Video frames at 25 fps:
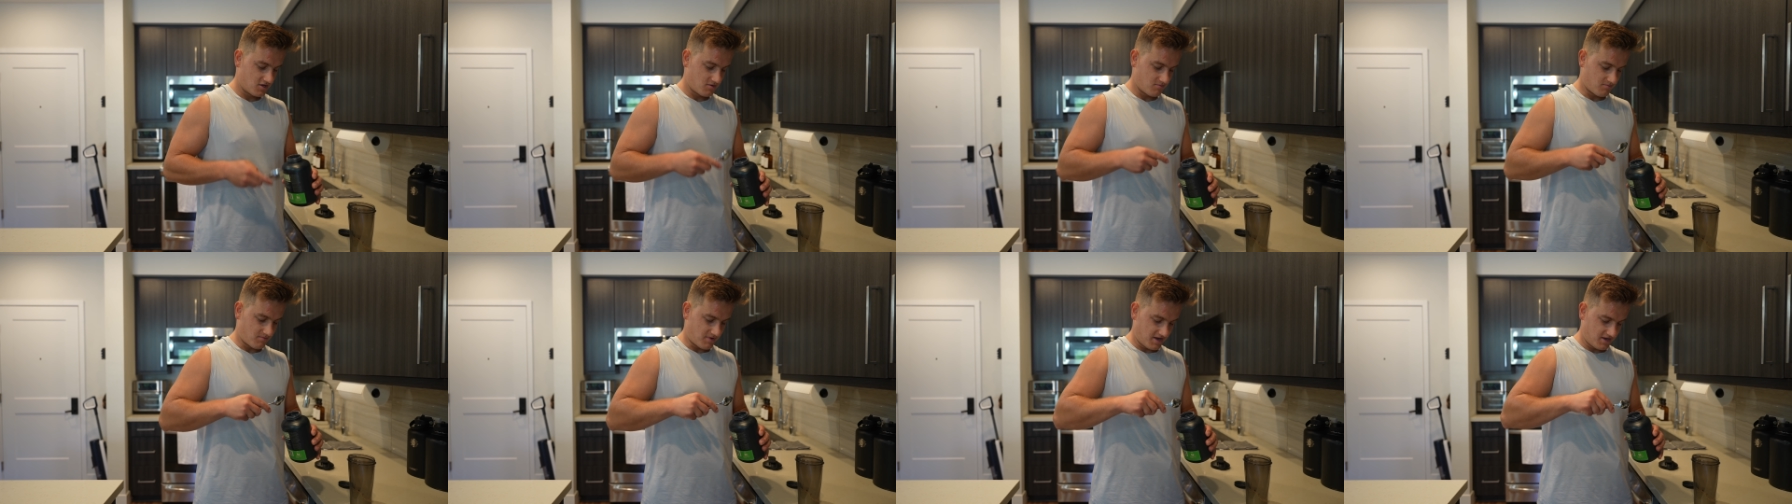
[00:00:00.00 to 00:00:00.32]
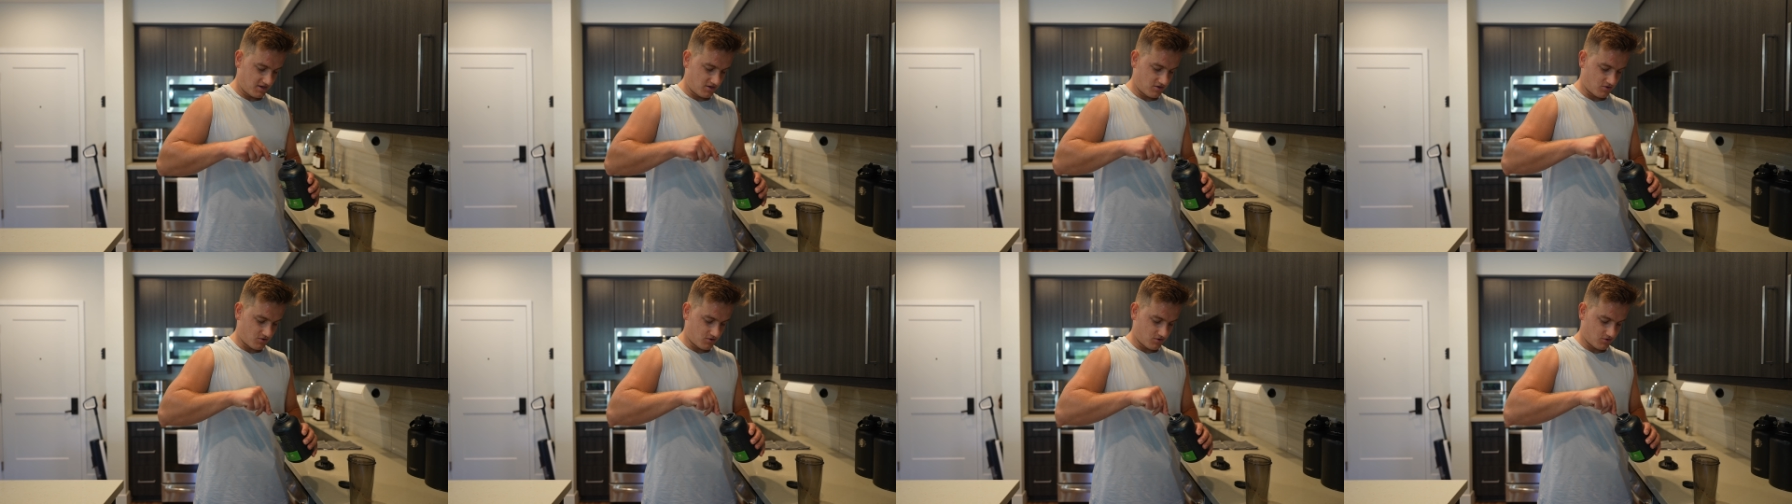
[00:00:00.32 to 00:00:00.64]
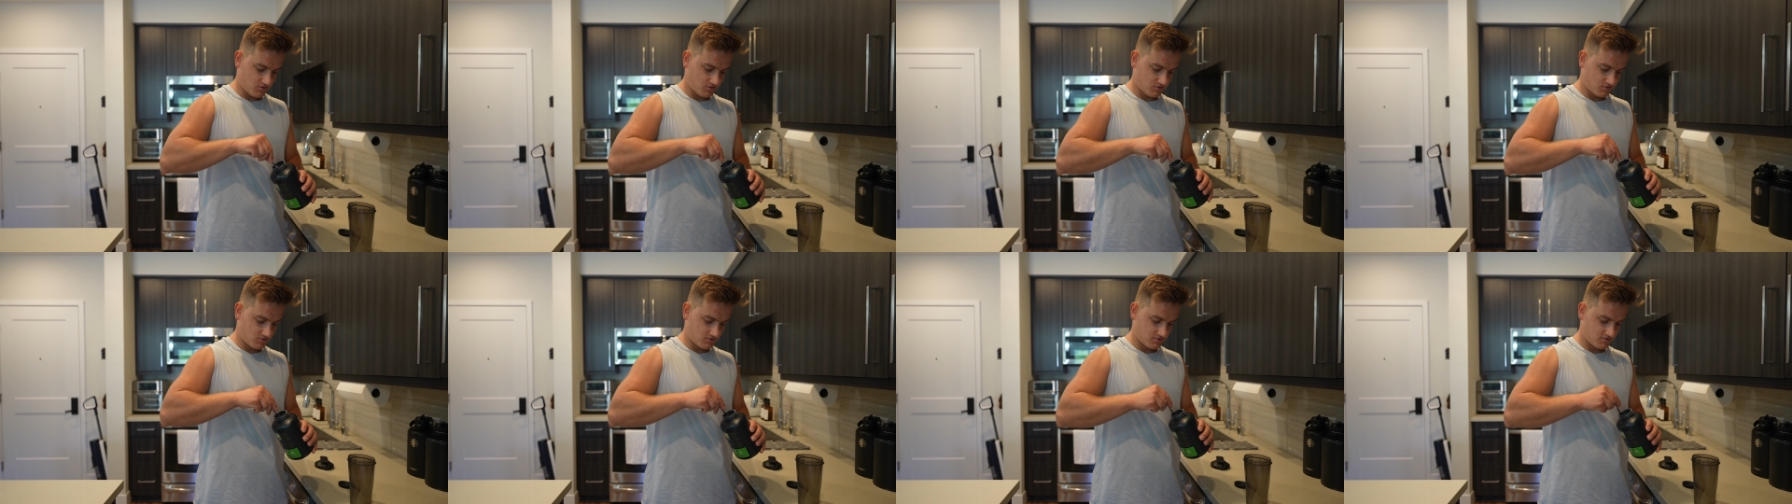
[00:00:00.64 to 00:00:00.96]
My
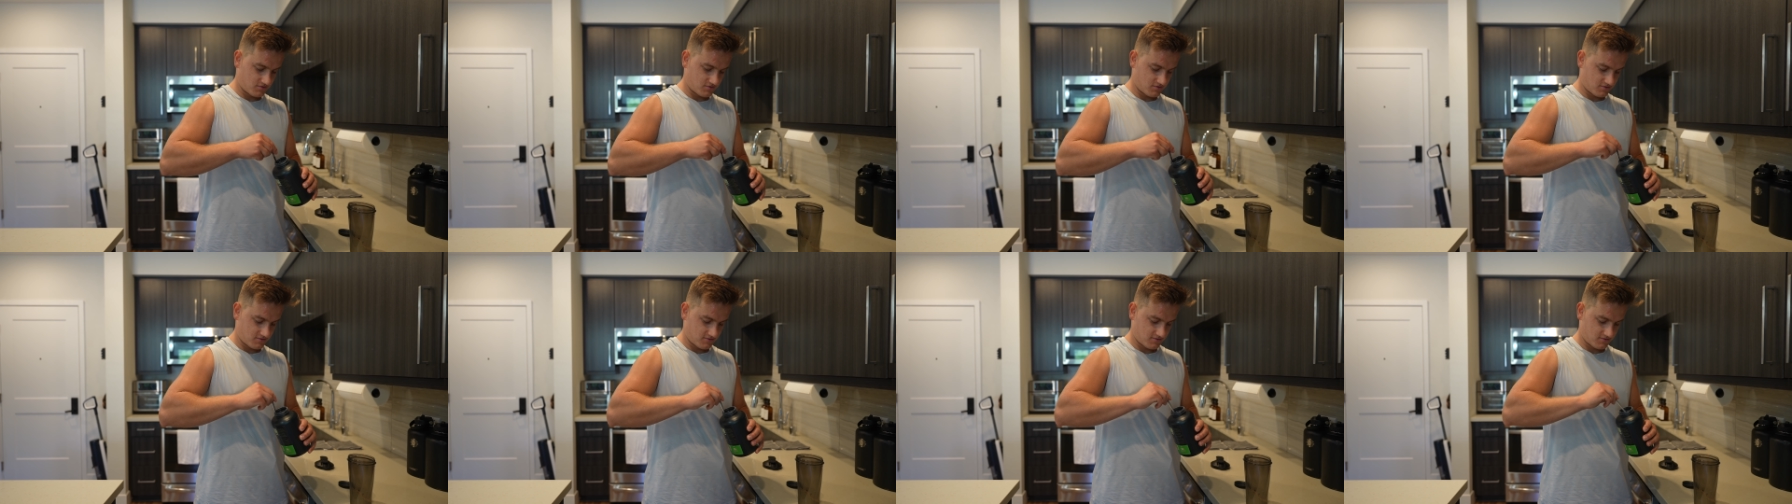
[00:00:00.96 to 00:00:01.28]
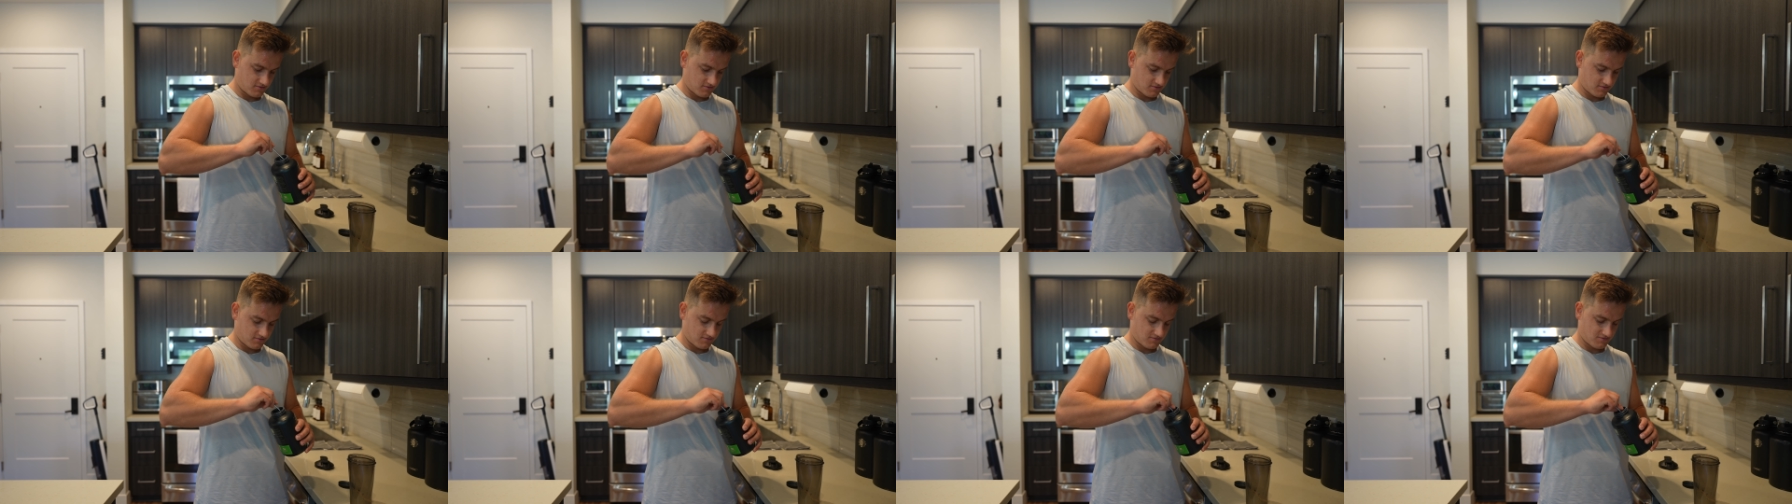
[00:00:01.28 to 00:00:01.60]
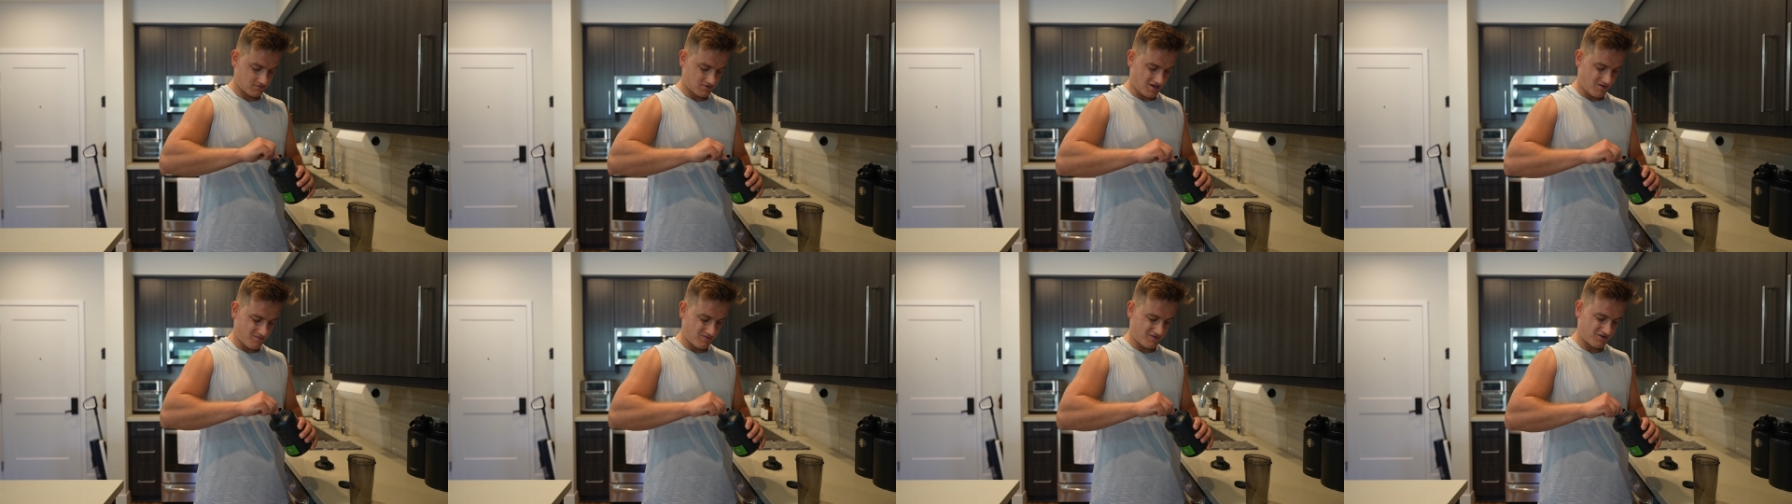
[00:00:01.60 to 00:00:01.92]
goal,
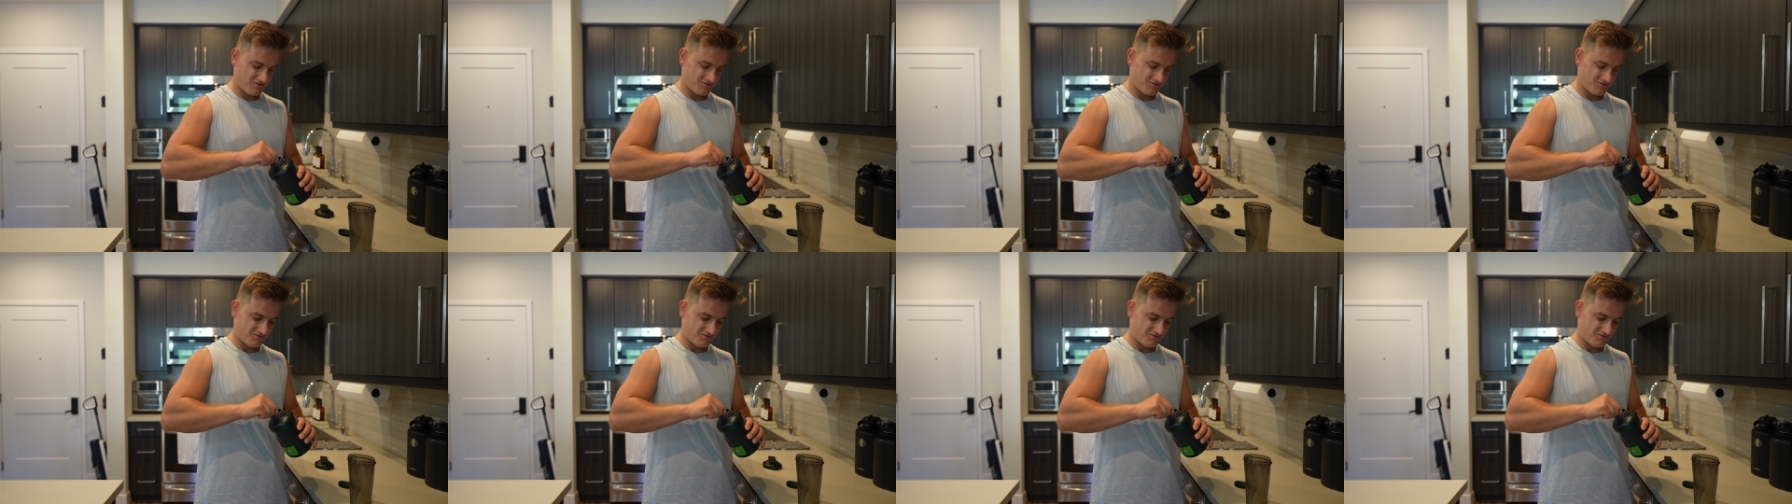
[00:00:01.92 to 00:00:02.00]
I'm at